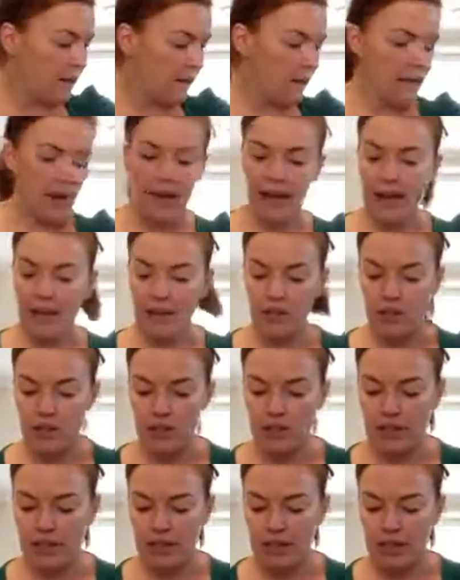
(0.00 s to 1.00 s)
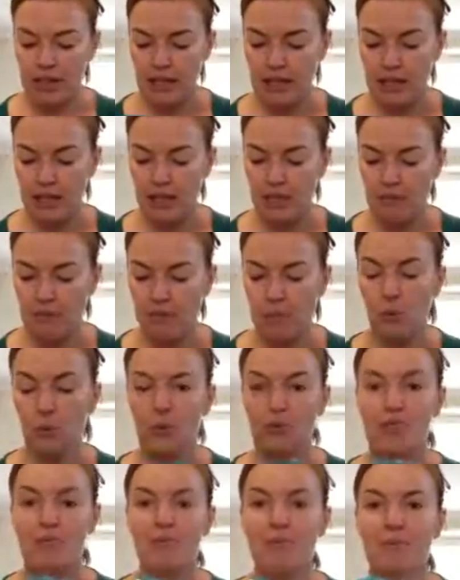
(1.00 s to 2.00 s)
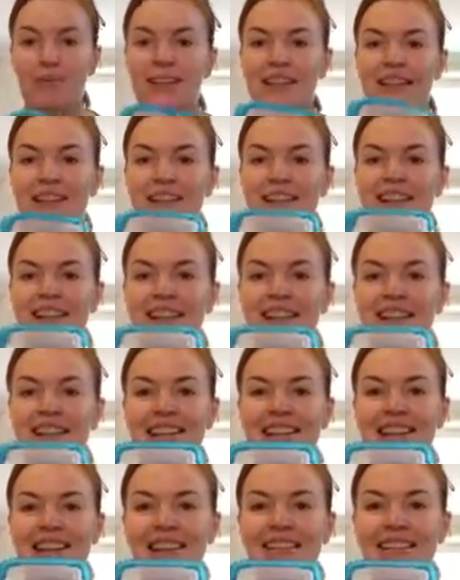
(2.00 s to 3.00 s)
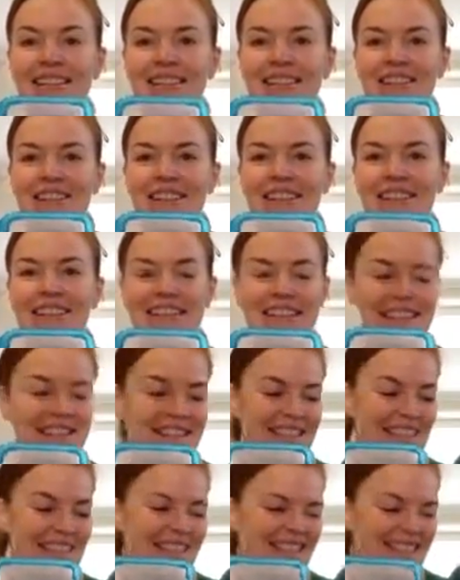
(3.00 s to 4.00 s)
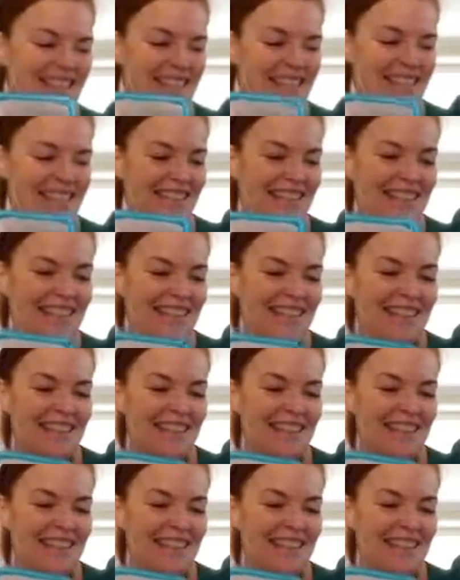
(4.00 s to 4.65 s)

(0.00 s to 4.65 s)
I actually put some glitter in there as well, as you can see, just to,